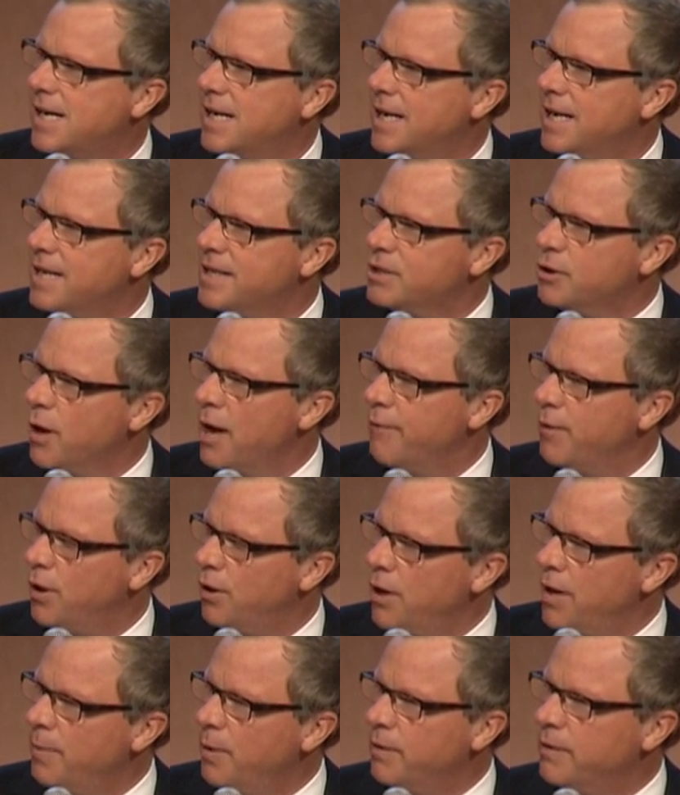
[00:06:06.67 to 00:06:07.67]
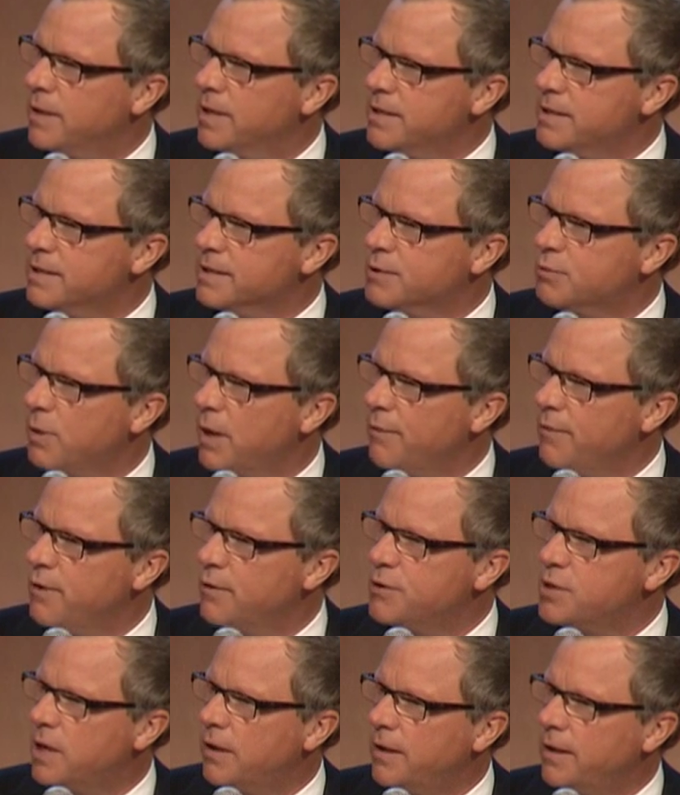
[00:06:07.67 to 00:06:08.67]
So have you heard about this revenue
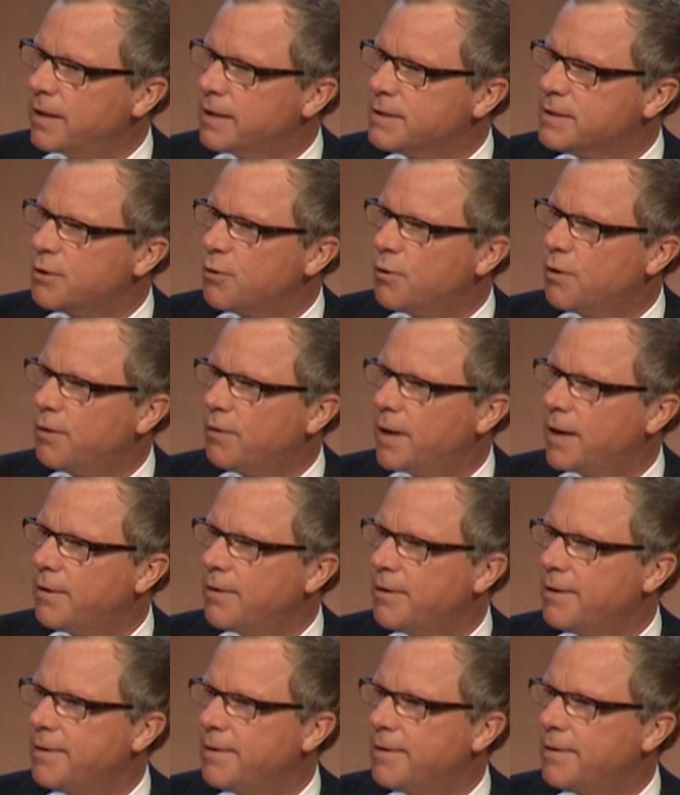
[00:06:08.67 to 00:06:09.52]
sharing that's going around?